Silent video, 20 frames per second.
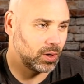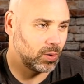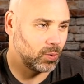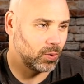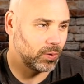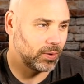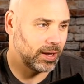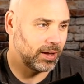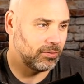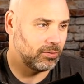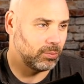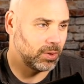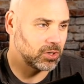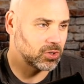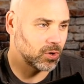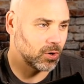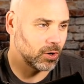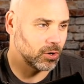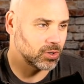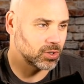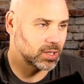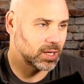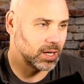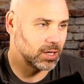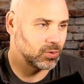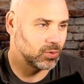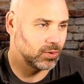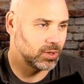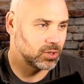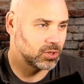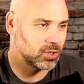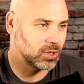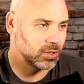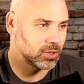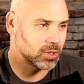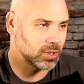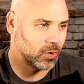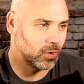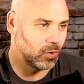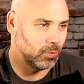We will have a much harder schedule this year,
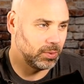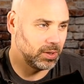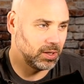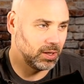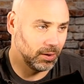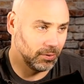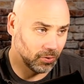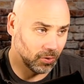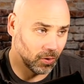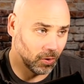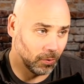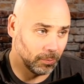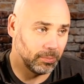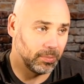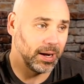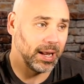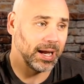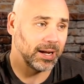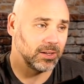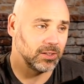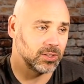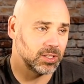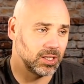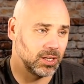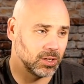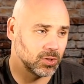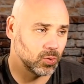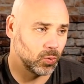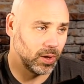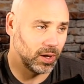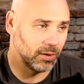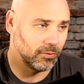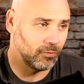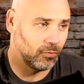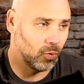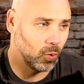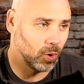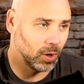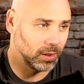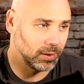so it will be difficult, but I can see us winning
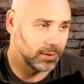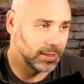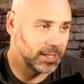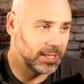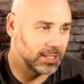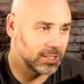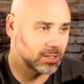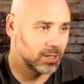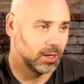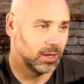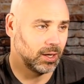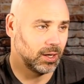4 at least.